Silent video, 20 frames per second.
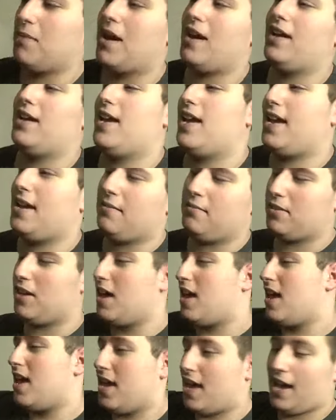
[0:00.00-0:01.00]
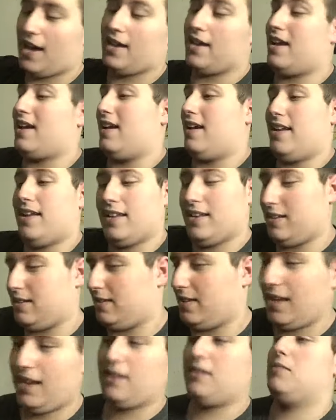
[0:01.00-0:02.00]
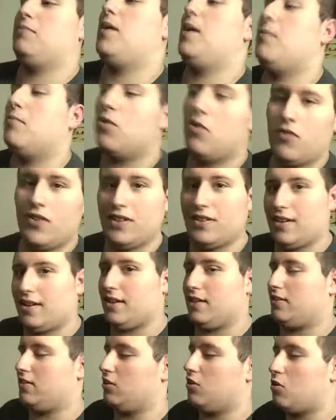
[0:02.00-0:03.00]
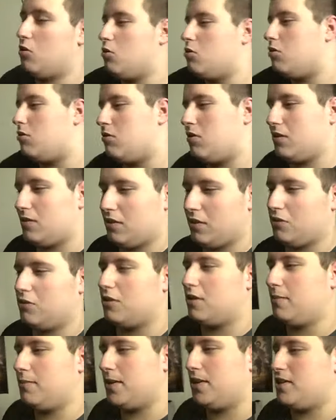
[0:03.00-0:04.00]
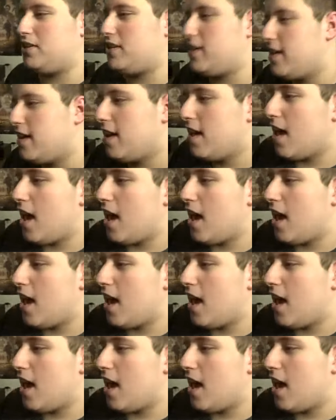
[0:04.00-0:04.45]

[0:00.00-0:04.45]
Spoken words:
about games, and it's things about movies, and it's a cool little community.